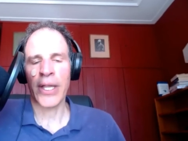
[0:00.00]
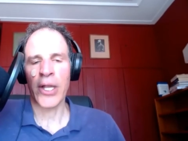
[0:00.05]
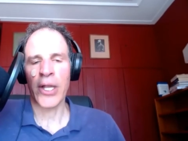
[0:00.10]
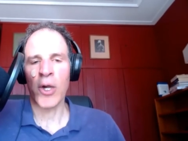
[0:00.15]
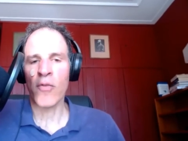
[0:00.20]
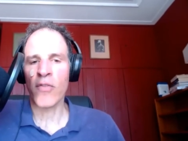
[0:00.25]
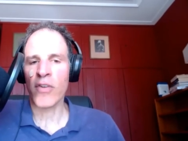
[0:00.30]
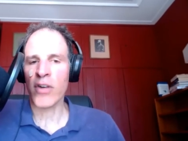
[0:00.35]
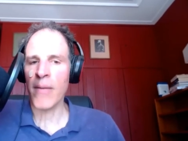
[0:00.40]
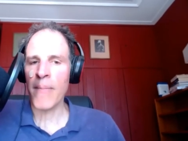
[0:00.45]

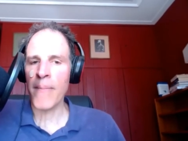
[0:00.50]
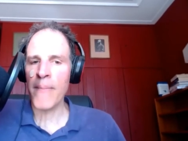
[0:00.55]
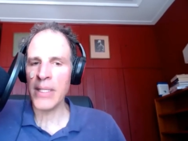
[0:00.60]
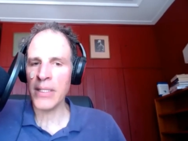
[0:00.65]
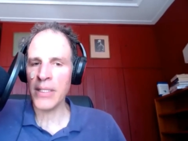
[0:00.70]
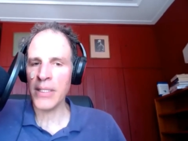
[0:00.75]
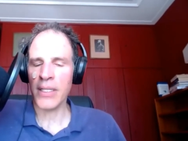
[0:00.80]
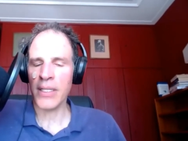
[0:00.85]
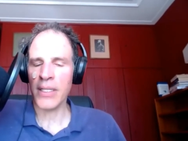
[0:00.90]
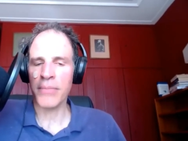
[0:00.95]
over a
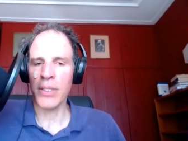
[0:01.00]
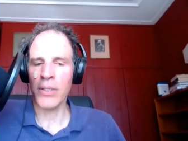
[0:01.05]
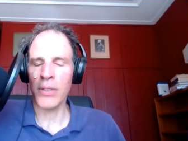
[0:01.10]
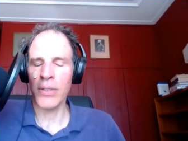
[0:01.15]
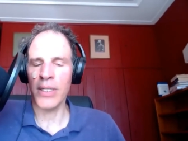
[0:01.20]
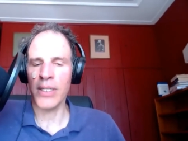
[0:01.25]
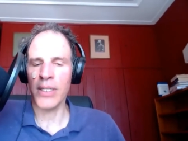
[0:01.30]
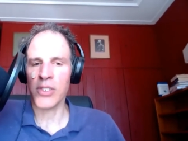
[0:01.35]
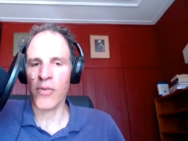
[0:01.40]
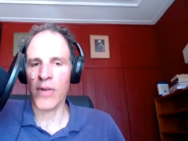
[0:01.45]
million
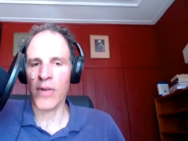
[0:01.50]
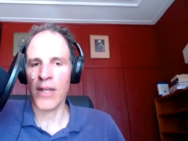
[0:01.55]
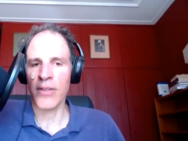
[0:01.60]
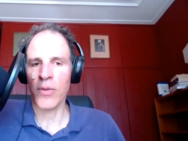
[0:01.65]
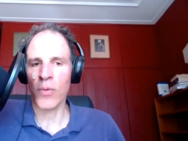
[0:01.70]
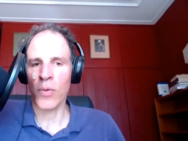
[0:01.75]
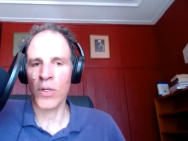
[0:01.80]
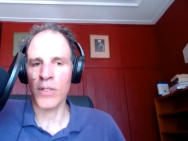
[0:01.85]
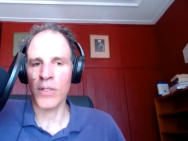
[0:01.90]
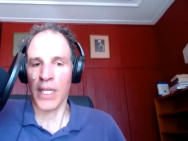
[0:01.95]
employees around
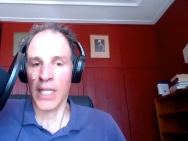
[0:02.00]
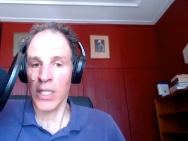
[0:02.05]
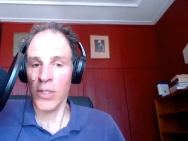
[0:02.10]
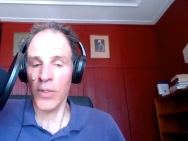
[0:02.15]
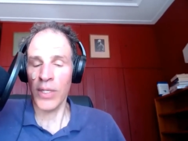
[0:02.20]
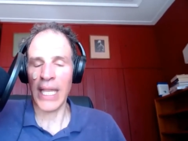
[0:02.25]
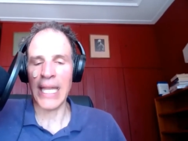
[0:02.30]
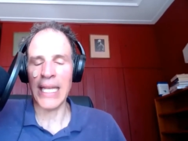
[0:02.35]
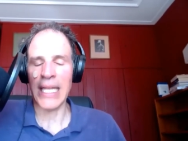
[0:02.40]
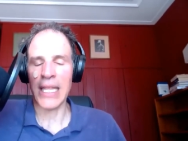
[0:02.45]
the world,
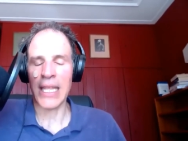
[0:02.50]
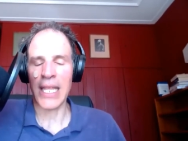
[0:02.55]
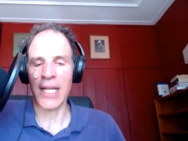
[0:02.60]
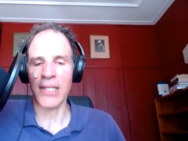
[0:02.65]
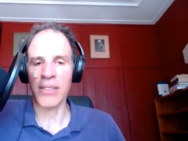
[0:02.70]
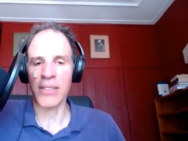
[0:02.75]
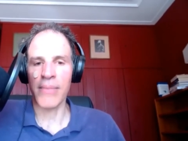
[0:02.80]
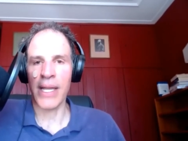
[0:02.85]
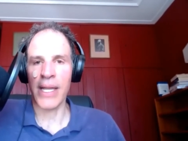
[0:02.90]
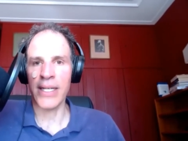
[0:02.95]
including
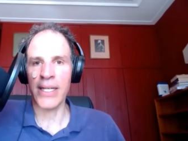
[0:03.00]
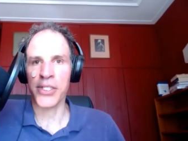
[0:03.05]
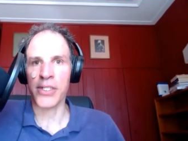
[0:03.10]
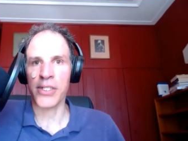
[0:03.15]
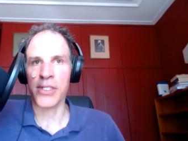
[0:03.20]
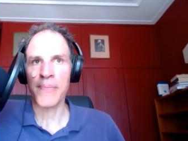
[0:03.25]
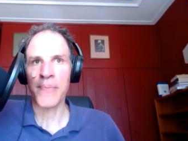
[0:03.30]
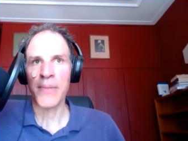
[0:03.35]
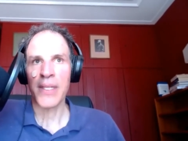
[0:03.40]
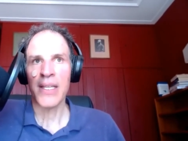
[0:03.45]
80,000
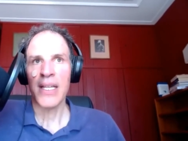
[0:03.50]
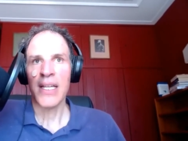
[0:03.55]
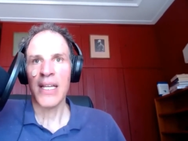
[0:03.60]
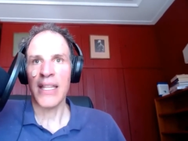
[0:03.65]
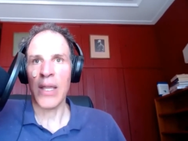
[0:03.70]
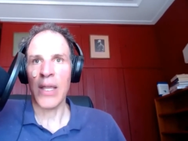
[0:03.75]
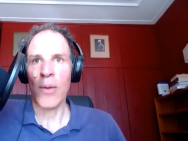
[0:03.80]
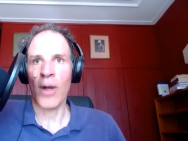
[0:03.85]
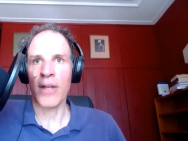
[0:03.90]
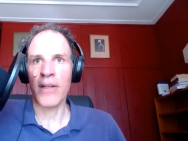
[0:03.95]
managers,
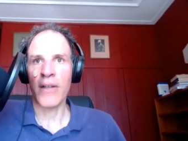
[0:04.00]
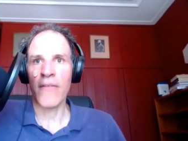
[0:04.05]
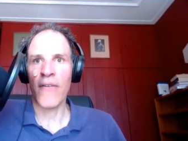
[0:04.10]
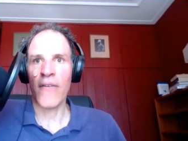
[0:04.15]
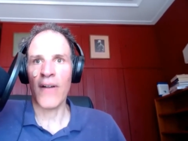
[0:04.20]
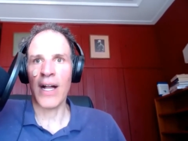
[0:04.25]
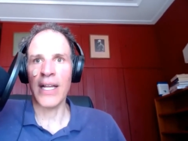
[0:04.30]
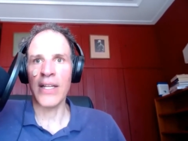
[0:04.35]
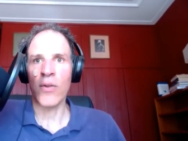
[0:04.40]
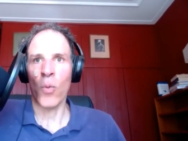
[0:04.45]
and they wanted to
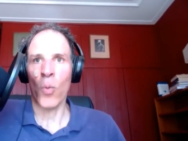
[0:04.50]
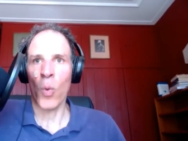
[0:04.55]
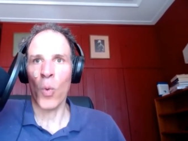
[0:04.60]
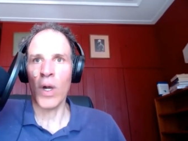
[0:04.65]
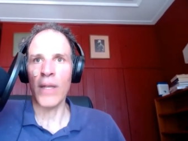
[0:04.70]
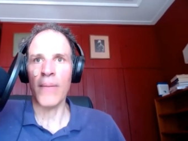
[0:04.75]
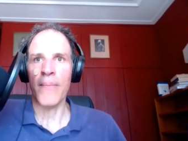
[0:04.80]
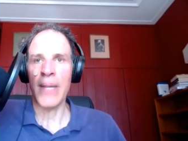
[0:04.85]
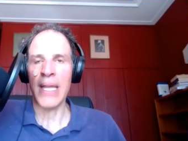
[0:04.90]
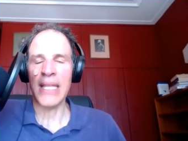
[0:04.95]
find
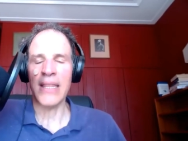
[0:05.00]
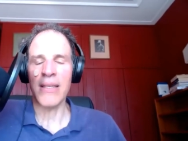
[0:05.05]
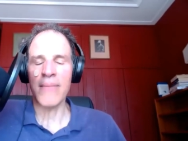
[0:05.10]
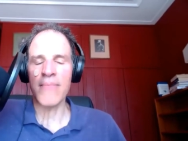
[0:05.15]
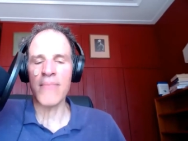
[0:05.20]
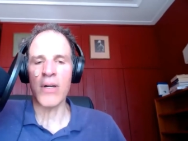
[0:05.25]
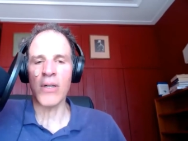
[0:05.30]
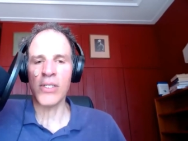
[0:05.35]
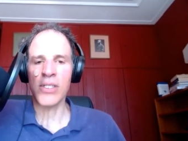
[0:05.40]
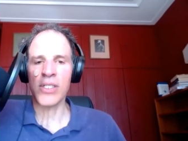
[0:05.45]
what made the
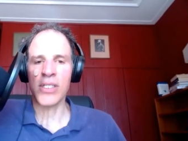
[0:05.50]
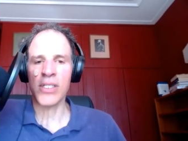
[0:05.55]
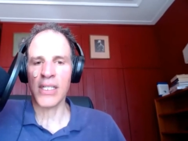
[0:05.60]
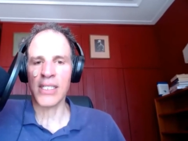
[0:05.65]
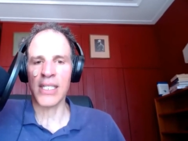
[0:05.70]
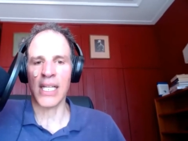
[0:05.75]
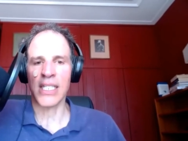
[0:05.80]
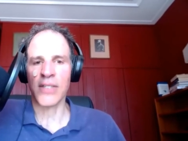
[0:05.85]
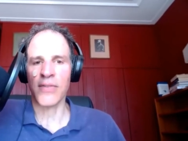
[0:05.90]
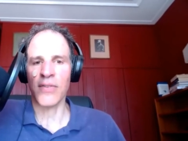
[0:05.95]
most
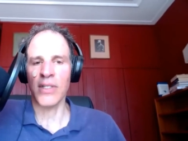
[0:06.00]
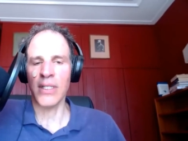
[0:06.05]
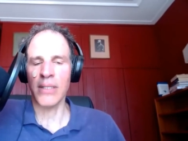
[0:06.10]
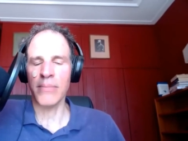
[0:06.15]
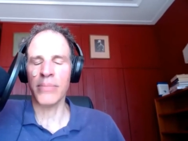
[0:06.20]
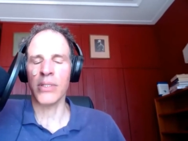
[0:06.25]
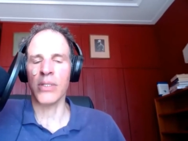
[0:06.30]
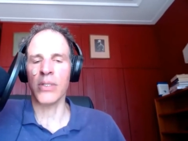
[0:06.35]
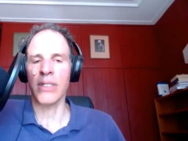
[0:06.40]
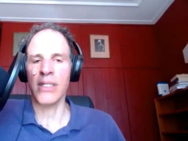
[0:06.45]
successful
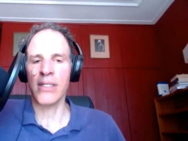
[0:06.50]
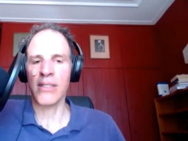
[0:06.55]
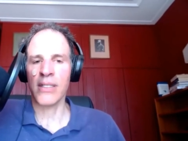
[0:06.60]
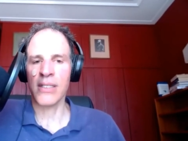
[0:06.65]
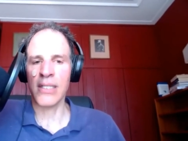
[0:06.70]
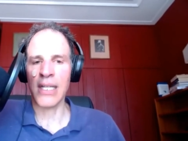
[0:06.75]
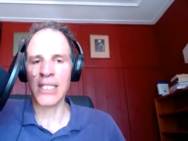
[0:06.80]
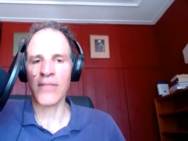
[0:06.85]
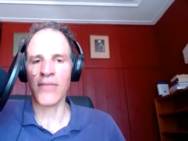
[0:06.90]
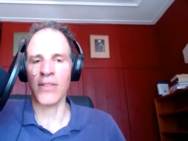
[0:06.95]
employees
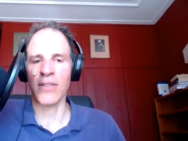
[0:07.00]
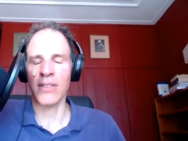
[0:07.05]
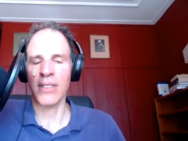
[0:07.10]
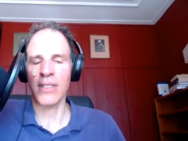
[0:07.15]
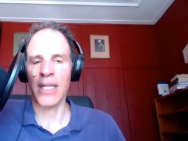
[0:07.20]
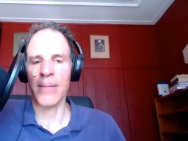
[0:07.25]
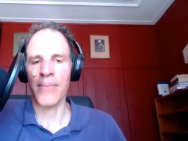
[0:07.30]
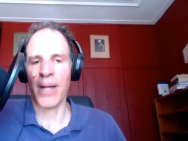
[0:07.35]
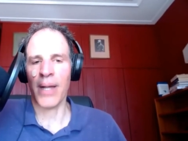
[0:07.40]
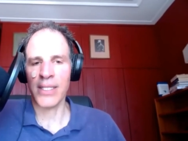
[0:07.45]
successful.
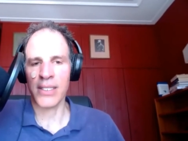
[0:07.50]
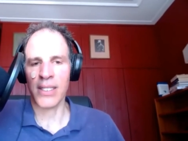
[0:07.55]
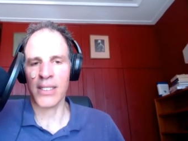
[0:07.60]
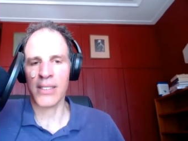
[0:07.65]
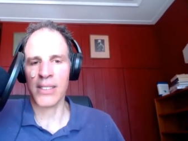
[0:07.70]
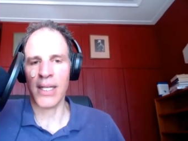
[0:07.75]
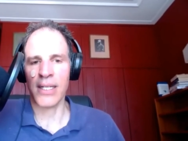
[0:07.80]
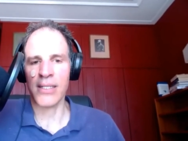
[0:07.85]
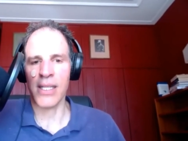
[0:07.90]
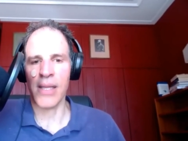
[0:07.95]
And by
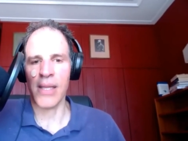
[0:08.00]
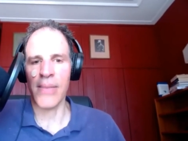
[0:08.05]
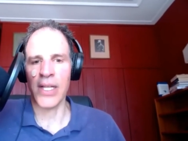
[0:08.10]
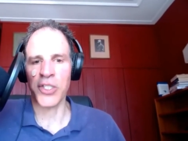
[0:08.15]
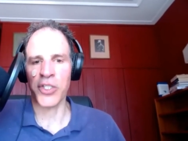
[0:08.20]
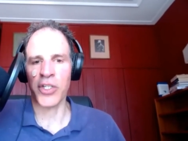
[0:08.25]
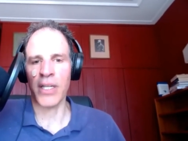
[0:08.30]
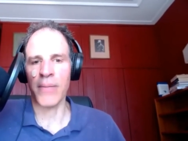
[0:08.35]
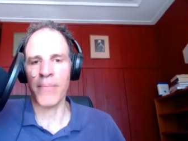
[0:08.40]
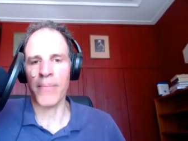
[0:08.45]
success, they
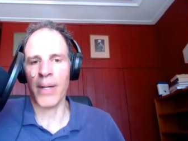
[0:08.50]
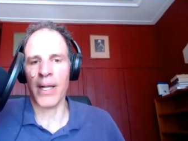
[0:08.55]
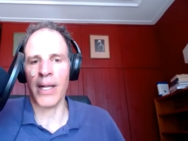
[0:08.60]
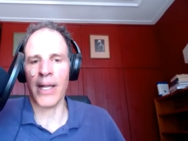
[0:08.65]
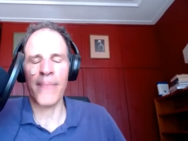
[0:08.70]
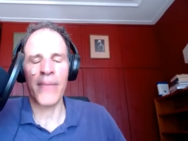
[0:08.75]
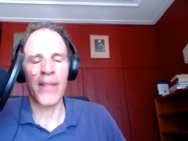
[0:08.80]
measured it by